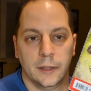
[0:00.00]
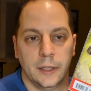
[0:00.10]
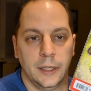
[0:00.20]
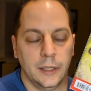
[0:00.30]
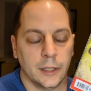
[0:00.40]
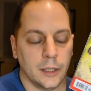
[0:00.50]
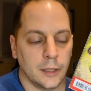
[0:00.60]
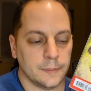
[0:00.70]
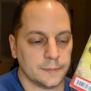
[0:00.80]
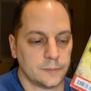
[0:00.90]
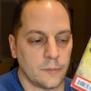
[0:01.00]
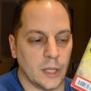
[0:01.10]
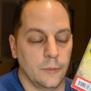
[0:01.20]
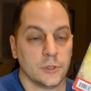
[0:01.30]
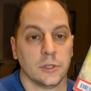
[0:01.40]
He
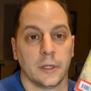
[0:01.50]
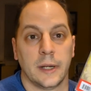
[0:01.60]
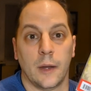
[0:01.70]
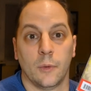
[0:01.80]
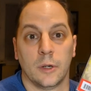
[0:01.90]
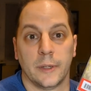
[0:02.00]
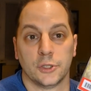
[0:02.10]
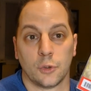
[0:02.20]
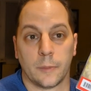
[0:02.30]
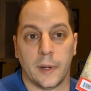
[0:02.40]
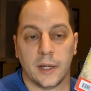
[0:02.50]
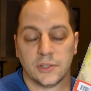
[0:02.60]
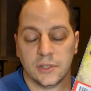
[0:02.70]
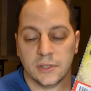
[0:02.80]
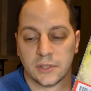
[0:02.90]
was looking at one of my short
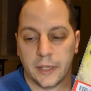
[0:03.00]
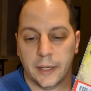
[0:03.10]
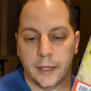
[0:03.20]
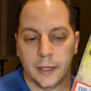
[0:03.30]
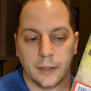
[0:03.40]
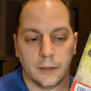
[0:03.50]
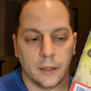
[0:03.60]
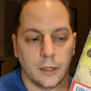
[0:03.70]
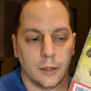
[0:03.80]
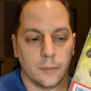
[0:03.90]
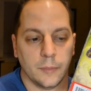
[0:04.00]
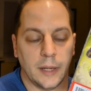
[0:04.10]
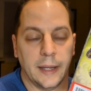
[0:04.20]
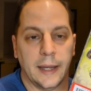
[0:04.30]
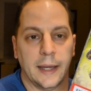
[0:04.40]
boxes, and
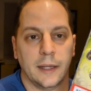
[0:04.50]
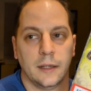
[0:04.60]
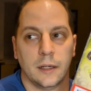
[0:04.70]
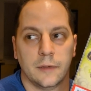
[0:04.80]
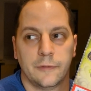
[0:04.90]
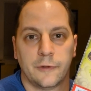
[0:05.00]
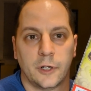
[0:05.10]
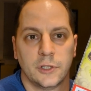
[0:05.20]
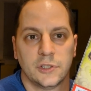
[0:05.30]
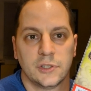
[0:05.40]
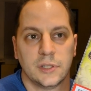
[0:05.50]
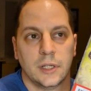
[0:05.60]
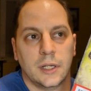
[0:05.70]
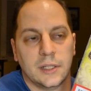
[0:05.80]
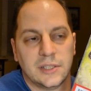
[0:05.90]
I had
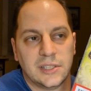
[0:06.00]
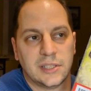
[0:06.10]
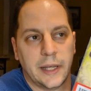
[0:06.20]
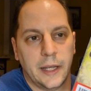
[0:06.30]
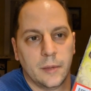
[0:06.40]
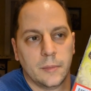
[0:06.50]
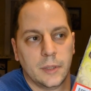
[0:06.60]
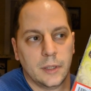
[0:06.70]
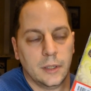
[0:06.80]
Sam